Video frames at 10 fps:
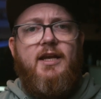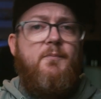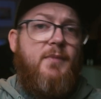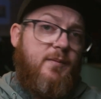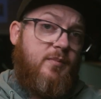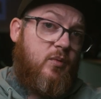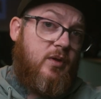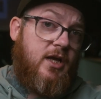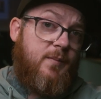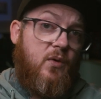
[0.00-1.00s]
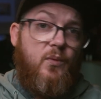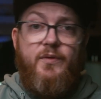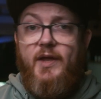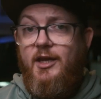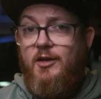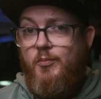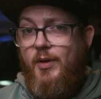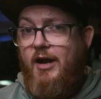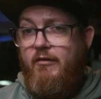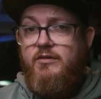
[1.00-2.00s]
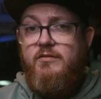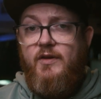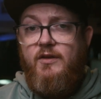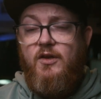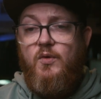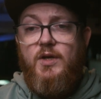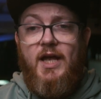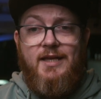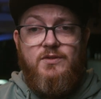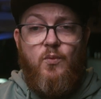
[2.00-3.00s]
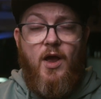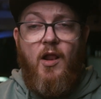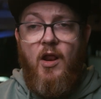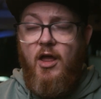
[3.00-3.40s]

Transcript: and maybe we'll come out with a comparison video as well.